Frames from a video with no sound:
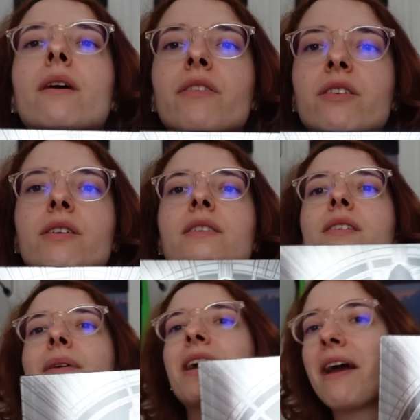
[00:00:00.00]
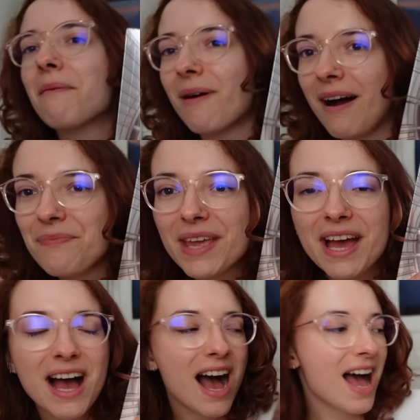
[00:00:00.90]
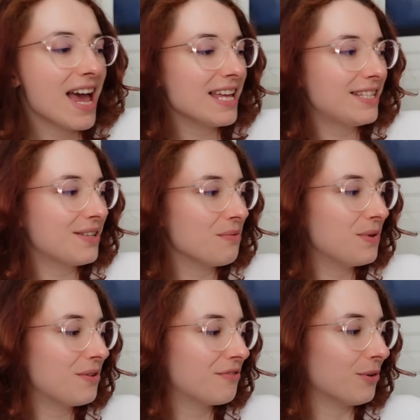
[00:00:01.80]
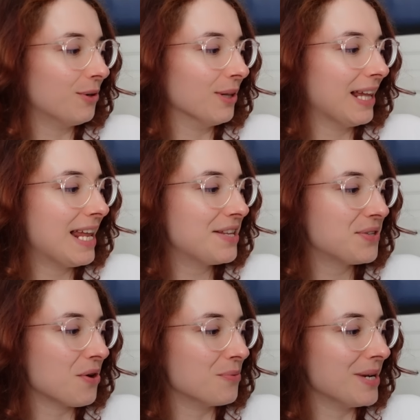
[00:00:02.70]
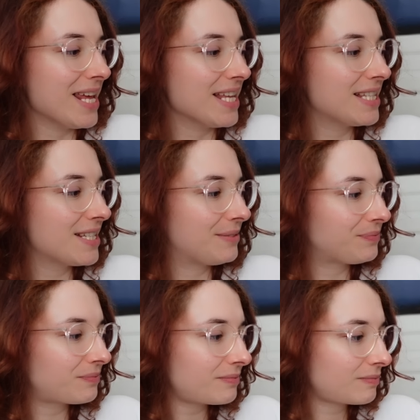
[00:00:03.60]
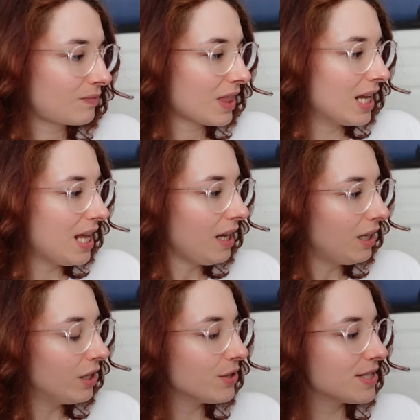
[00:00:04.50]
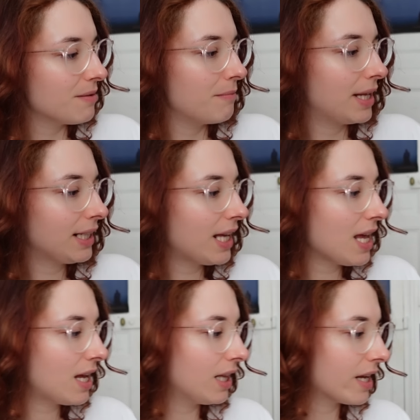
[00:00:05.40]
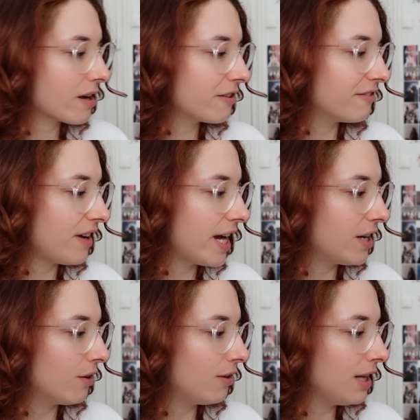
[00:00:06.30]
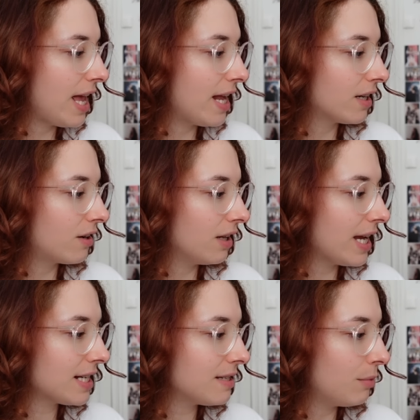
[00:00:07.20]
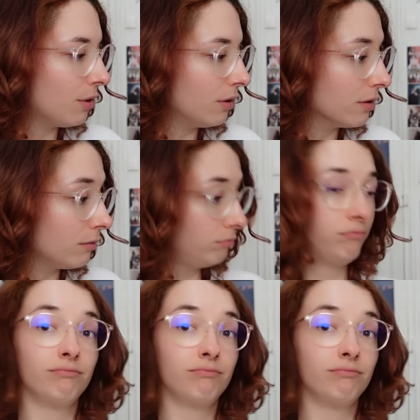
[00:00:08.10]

I think you can see my camera. It's so beautiful. Let's open it. Includes the milky clear vinyl and collectible.